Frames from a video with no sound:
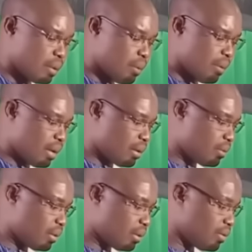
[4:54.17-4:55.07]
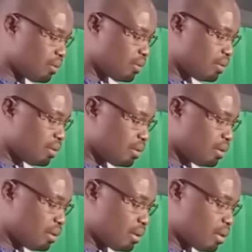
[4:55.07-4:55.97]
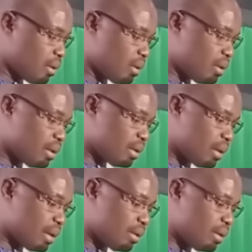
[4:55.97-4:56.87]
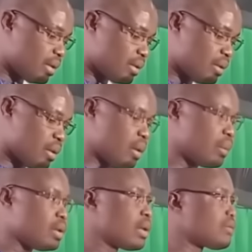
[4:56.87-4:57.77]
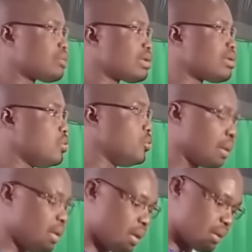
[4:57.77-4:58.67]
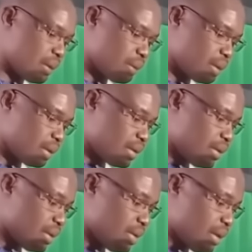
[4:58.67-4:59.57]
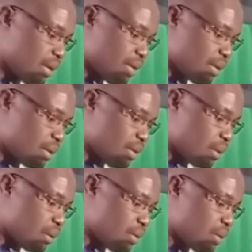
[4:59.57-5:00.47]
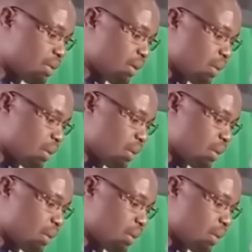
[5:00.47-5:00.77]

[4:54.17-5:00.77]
Furthermore, they recorded an excellent cumulative management result, which increased from